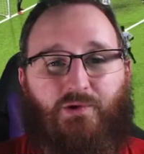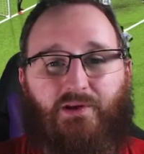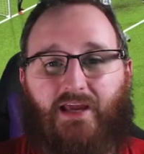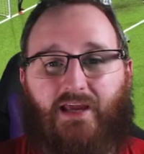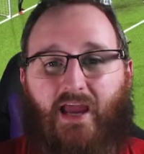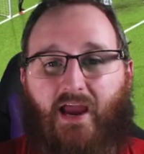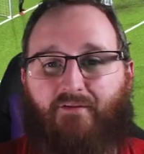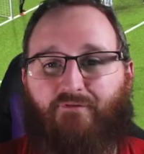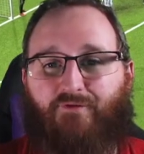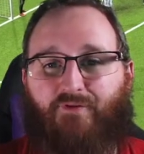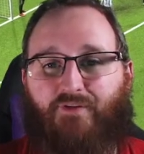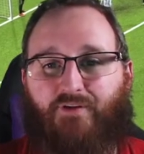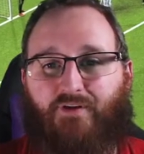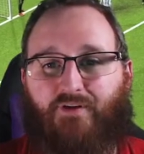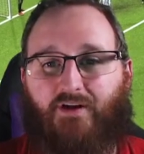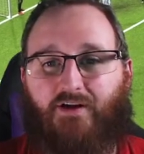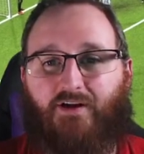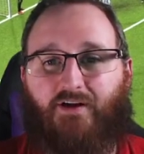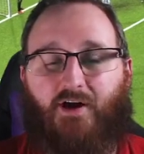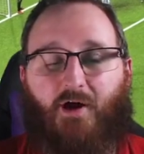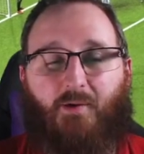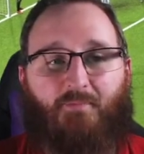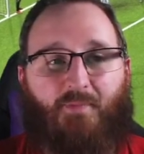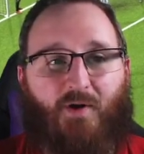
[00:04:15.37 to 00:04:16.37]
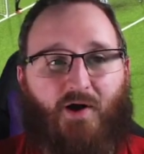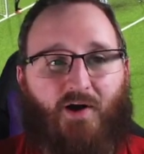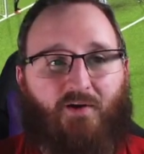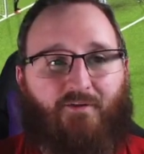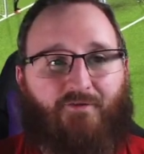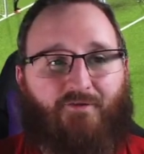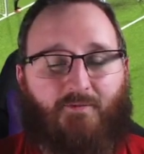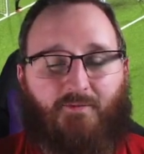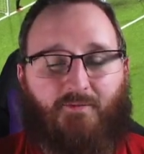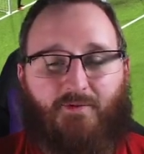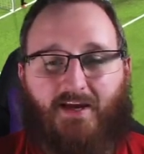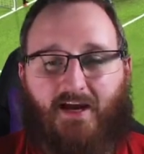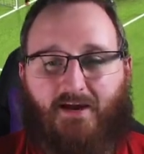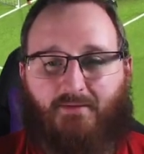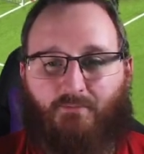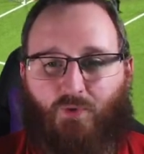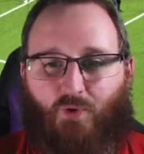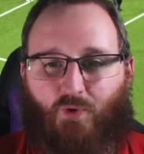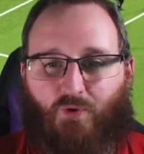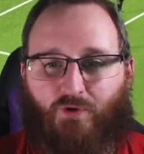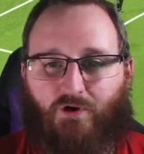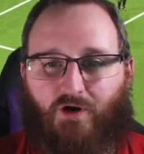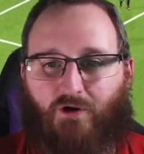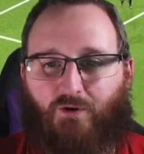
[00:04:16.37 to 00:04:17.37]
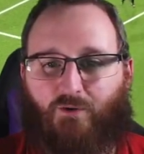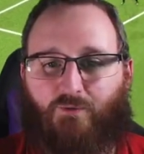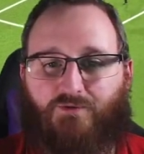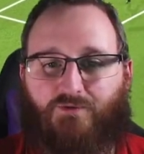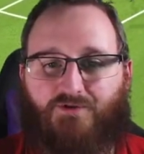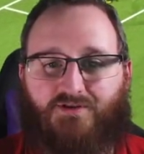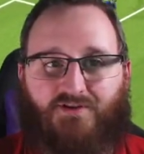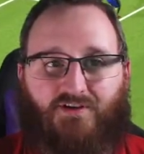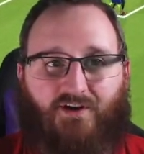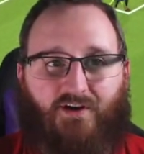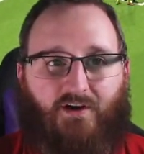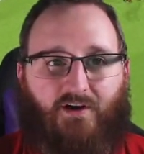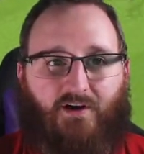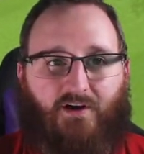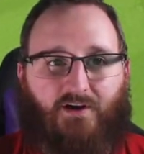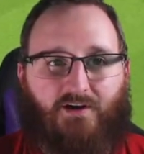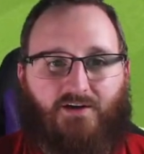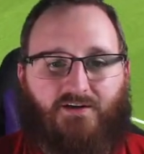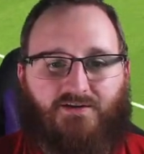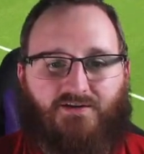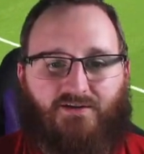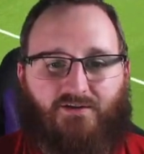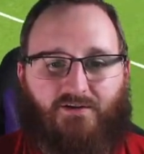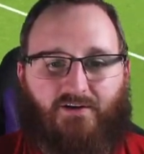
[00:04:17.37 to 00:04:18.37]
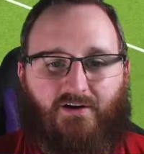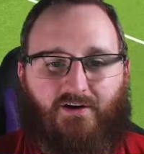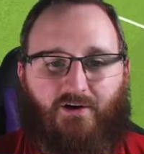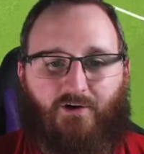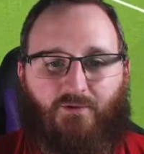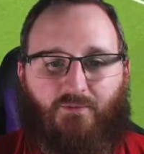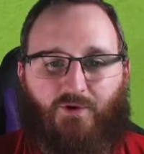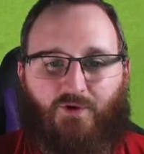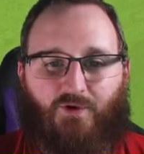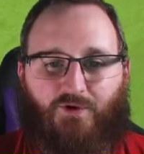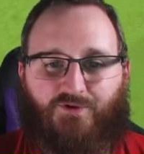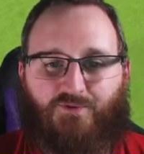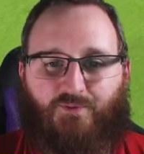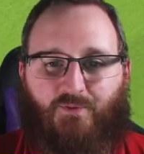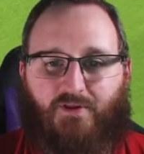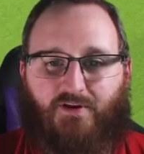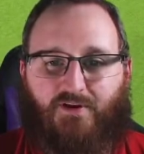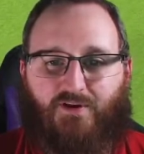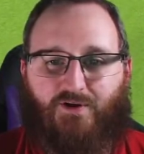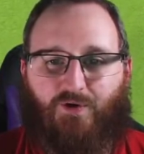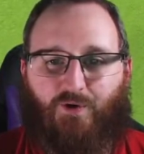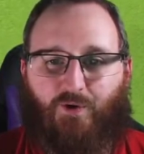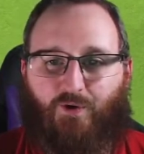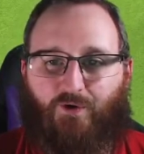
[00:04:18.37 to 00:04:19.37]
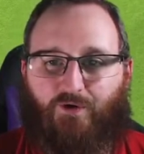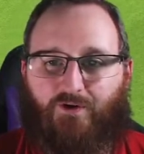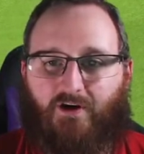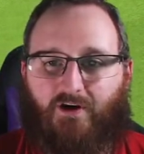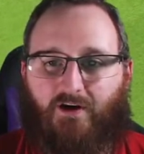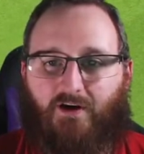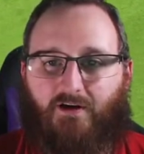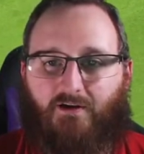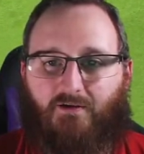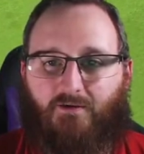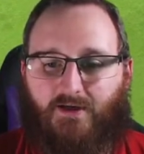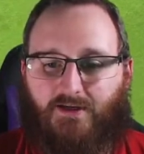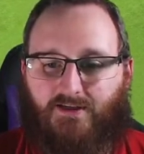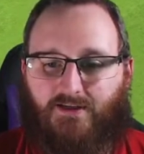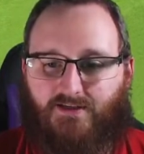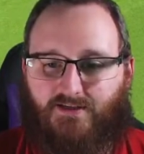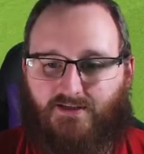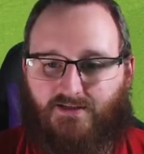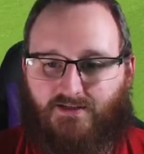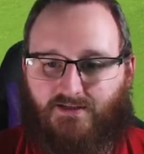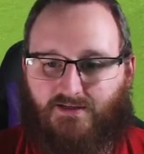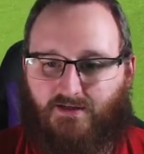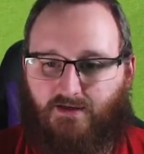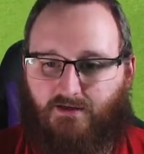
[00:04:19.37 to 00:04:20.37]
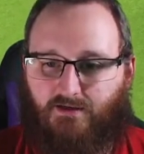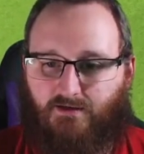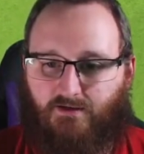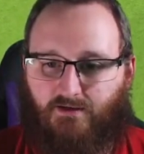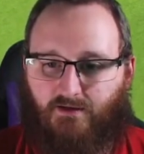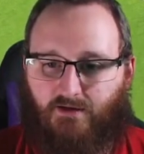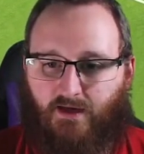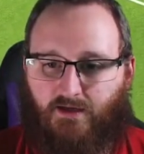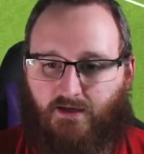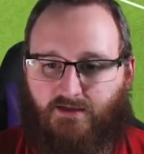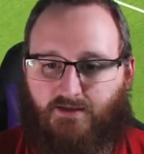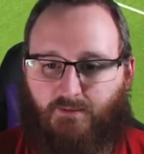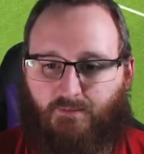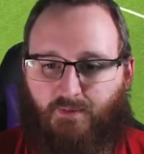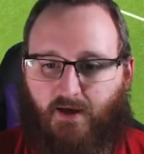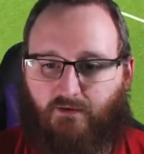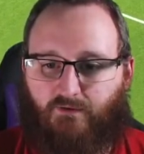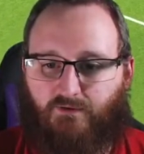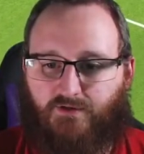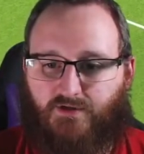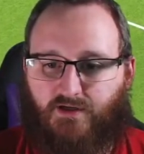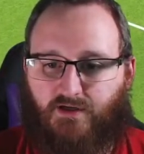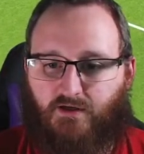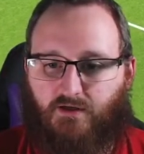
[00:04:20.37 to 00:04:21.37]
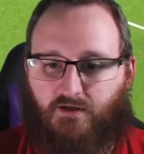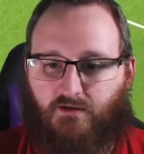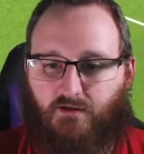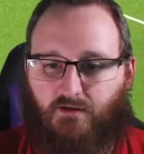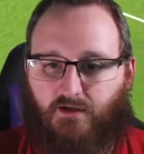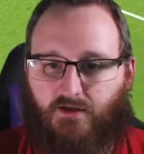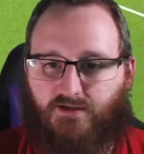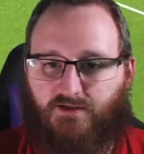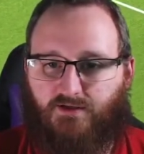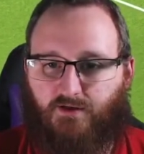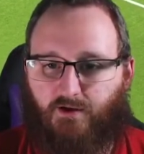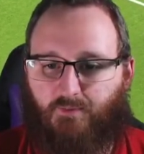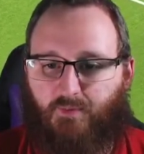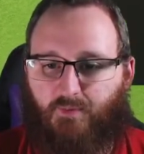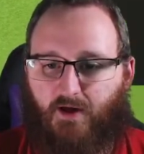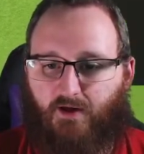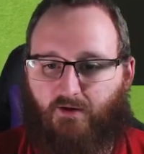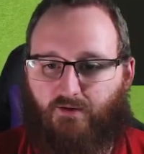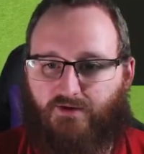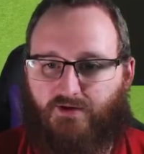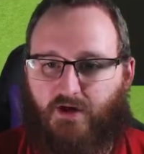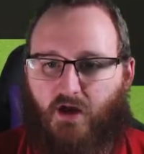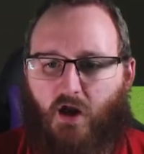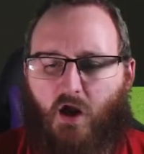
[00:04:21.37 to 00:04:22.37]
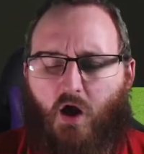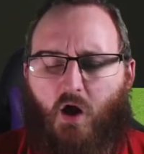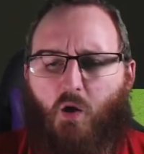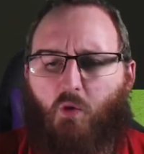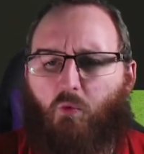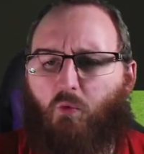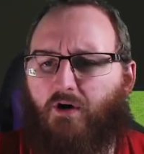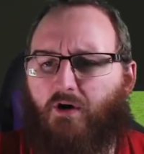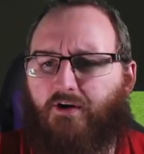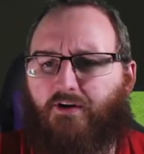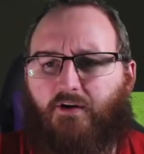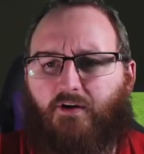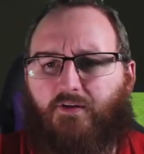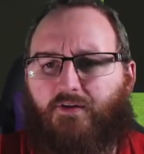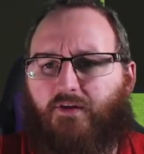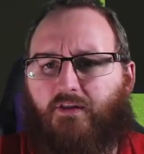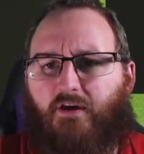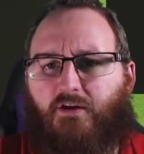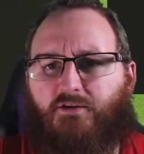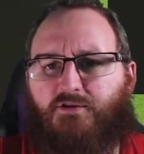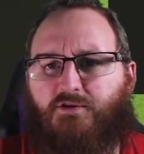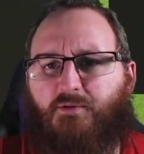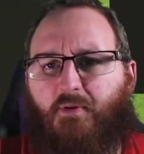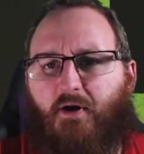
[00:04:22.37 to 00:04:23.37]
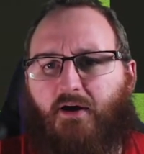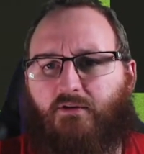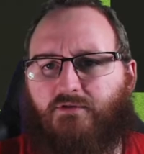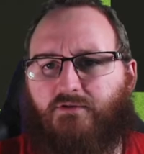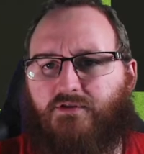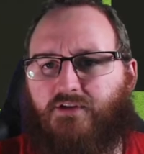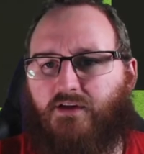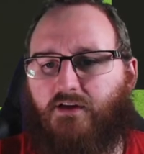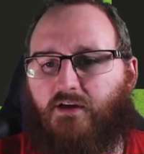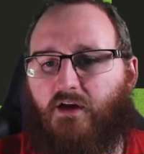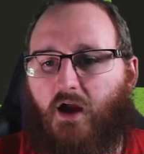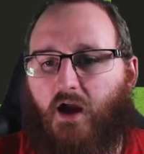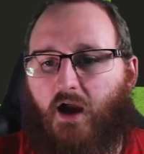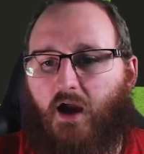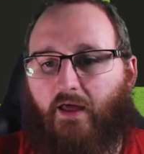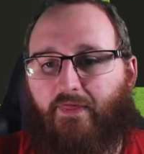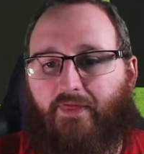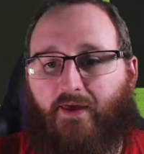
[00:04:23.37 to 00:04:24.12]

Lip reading: everything apart from get more goals. Solihull Moors with the corner. It's a penalty. It's not a penalty. Why did I think that's a penalty? That